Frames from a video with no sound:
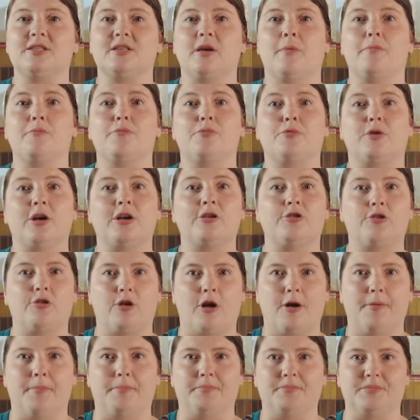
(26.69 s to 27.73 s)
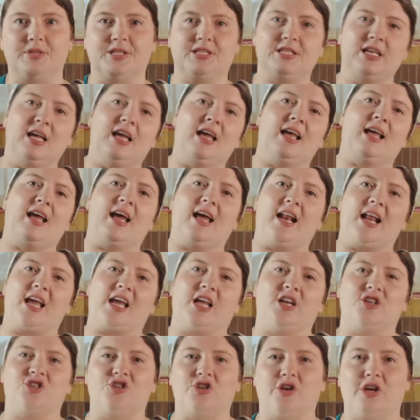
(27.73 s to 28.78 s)
some breadcrumbs. And I'm
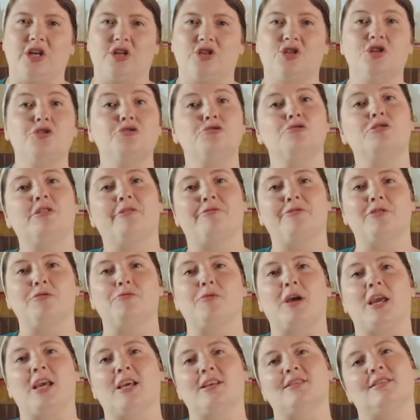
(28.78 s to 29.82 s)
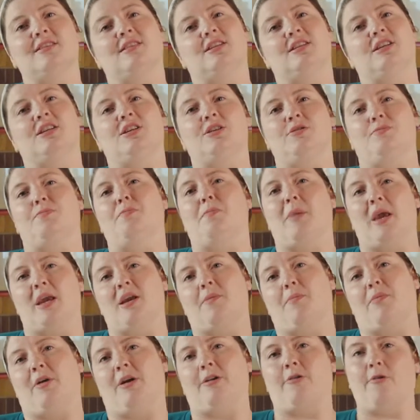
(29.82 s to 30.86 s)
gonna show you two different ways to
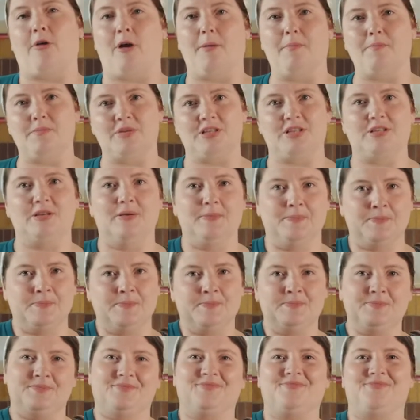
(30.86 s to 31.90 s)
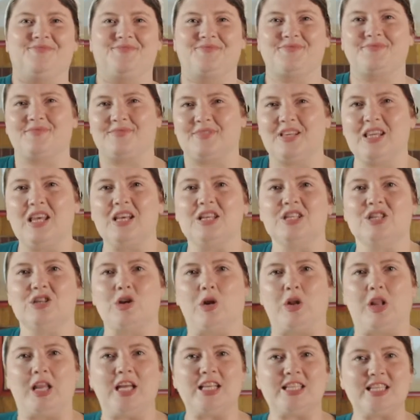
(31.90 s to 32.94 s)
make breadcrumbs. So
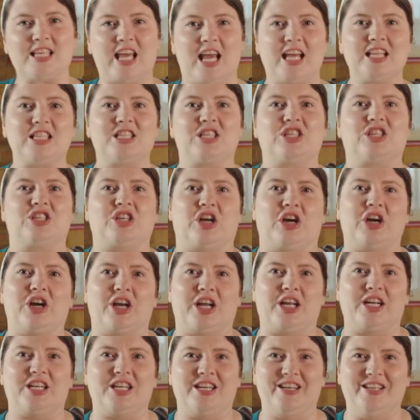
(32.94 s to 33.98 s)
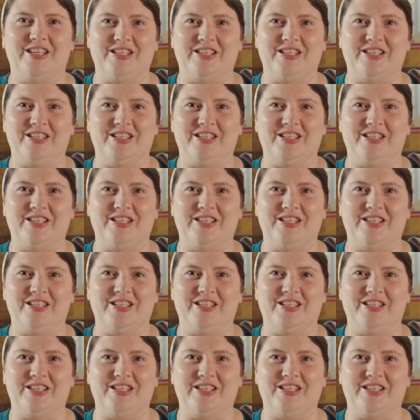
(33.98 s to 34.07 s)
let's get started.